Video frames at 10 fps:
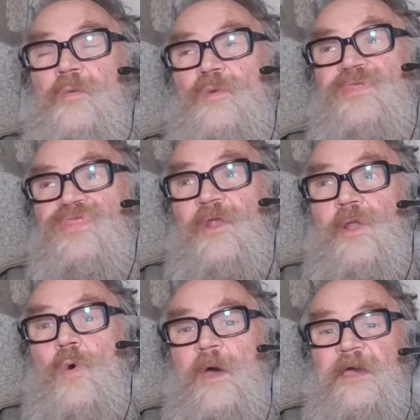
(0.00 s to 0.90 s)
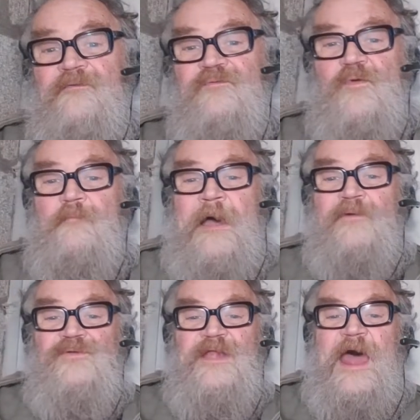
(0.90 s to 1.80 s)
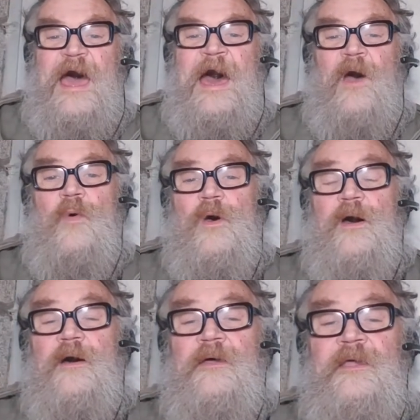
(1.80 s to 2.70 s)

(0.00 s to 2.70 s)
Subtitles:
with the lawyer for about an hour.